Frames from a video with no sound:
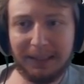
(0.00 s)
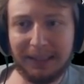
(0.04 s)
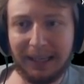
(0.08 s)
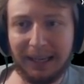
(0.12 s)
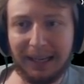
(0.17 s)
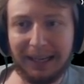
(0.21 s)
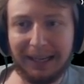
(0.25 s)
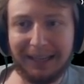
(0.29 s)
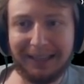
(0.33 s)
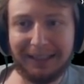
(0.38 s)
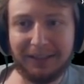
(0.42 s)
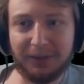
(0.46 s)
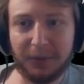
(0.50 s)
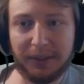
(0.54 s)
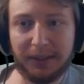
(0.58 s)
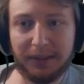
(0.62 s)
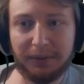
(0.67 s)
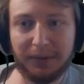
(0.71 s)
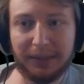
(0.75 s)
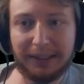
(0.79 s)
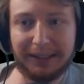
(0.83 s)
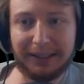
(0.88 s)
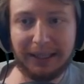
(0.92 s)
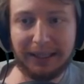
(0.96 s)
uh, it's really,
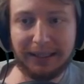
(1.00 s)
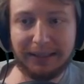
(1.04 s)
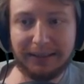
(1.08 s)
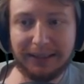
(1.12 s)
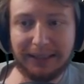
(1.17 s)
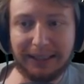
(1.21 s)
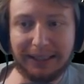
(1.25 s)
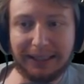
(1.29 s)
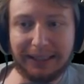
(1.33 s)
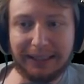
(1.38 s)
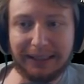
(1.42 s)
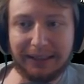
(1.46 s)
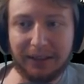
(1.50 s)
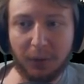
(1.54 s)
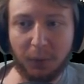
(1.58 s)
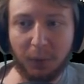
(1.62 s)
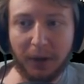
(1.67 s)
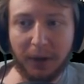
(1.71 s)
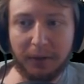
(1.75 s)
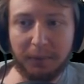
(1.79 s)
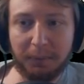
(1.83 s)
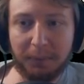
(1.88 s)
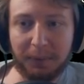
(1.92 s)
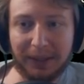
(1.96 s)
really nice. The
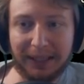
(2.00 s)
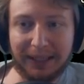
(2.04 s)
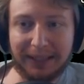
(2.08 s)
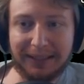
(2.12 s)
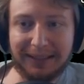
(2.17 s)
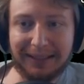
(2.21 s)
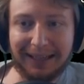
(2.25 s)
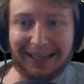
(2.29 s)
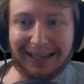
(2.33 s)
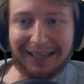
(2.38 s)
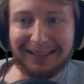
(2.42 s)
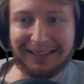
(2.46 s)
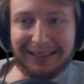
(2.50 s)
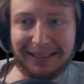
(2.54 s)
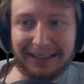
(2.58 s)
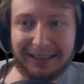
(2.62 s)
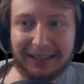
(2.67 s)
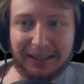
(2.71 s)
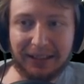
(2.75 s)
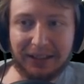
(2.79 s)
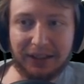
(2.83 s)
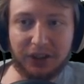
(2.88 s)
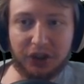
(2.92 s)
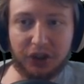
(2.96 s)
one place I
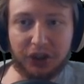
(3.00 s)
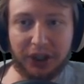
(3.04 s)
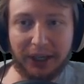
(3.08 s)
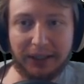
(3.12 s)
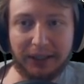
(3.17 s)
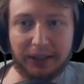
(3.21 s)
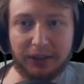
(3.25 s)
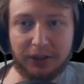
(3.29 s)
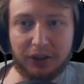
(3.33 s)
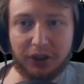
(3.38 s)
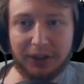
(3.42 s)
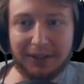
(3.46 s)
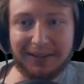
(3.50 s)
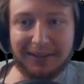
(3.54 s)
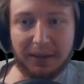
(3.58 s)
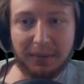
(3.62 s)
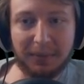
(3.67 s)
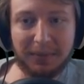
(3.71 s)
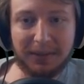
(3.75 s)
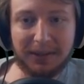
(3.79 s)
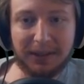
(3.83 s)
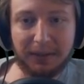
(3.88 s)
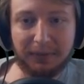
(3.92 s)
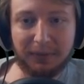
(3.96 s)
did change
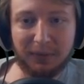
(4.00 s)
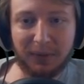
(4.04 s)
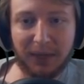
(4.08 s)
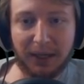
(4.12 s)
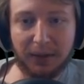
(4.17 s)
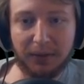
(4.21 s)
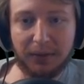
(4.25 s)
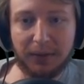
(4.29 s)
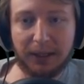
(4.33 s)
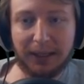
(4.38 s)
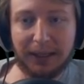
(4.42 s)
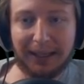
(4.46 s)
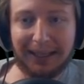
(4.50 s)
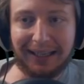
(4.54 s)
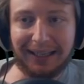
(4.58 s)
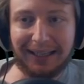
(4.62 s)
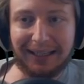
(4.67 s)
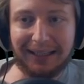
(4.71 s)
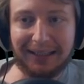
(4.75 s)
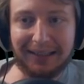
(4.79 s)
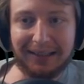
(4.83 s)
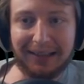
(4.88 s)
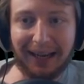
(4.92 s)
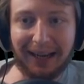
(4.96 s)
some stuff around
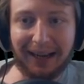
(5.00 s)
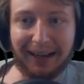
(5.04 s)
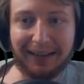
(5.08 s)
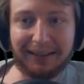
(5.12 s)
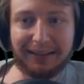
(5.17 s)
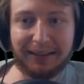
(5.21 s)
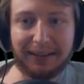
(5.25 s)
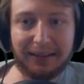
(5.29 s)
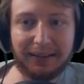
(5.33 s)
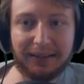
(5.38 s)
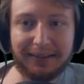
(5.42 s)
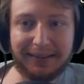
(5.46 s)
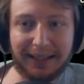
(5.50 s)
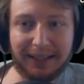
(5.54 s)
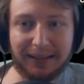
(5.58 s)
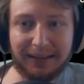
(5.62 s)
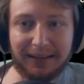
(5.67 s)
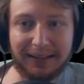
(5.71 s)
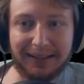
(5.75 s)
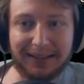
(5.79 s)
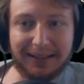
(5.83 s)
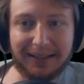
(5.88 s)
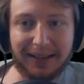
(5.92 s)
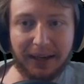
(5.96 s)
is I didn't take
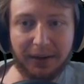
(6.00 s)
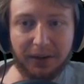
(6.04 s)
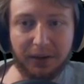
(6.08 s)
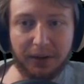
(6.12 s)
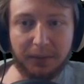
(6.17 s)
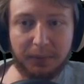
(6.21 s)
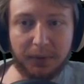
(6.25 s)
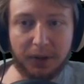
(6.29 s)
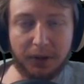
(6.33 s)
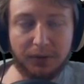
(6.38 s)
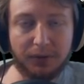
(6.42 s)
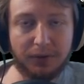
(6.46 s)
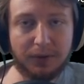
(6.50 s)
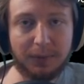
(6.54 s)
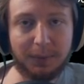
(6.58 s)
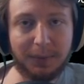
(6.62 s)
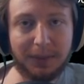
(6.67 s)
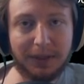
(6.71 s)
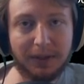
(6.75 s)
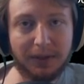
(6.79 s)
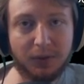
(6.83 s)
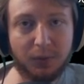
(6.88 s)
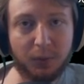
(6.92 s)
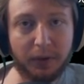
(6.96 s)
the Scarab nodes
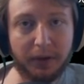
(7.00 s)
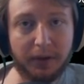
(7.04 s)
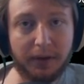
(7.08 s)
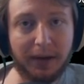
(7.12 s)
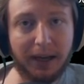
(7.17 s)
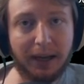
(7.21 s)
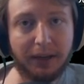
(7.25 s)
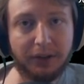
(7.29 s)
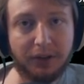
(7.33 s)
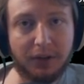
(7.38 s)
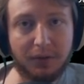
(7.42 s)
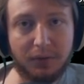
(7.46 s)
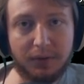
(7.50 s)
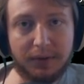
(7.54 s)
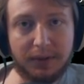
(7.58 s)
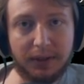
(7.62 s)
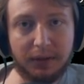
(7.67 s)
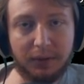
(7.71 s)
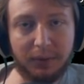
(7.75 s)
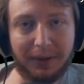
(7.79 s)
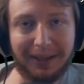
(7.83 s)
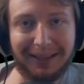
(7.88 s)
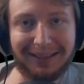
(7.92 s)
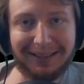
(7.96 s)
because we're not
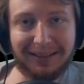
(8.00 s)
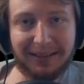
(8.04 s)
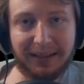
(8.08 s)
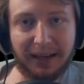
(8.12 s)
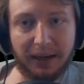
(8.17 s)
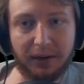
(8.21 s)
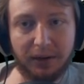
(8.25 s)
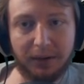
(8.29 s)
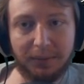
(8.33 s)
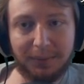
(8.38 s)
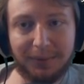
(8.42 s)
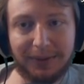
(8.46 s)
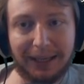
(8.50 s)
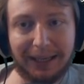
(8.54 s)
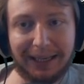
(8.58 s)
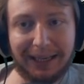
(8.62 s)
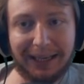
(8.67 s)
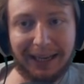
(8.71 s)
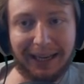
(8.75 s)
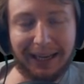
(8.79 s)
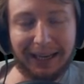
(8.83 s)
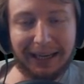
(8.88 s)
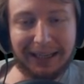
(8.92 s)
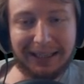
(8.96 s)
using Winged Scarabs,
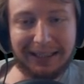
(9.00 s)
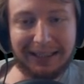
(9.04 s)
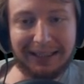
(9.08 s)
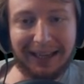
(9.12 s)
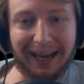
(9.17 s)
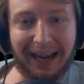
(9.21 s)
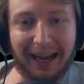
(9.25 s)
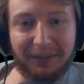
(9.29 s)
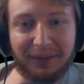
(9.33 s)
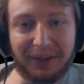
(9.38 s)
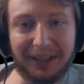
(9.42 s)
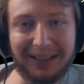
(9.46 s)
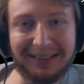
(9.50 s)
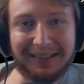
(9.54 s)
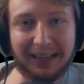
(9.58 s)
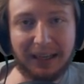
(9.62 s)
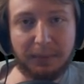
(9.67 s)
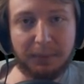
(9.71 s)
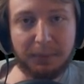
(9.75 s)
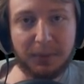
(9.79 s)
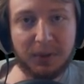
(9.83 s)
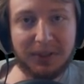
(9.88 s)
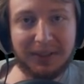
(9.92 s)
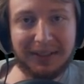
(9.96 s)
and having a
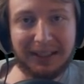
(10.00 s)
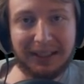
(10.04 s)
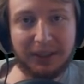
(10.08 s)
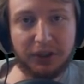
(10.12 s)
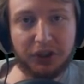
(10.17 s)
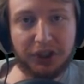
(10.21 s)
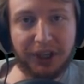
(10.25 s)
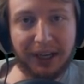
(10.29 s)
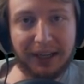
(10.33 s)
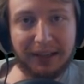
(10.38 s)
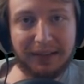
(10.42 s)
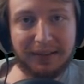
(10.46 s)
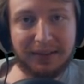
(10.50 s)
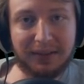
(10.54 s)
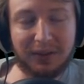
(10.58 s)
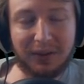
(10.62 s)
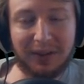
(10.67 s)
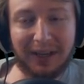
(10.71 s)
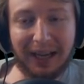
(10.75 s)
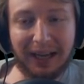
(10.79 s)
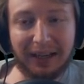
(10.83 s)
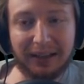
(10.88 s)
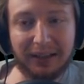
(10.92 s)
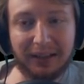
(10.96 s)
ten percent chance to
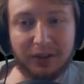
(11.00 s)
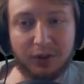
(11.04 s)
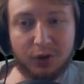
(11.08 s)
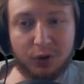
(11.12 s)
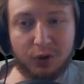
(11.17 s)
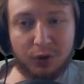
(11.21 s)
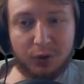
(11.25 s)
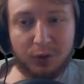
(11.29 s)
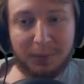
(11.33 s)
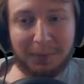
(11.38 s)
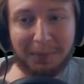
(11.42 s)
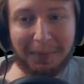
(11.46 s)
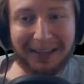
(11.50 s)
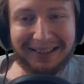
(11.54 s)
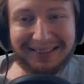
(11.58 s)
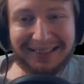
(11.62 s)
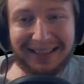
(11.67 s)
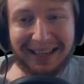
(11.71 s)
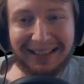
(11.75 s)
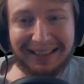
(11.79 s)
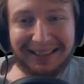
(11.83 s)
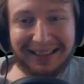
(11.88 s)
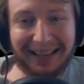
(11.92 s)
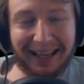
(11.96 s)
not consume my
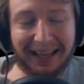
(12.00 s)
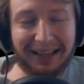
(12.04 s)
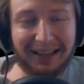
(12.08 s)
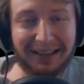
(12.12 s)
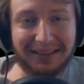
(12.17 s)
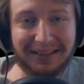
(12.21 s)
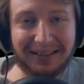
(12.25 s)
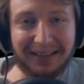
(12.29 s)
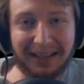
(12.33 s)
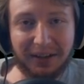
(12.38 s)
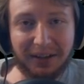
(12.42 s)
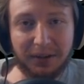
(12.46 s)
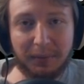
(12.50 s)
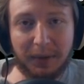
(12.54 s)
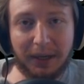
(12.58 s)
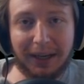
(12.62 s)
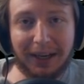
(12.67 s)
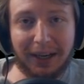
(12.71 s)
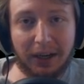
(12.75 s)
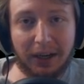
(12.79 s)
ten Chaos Scarab,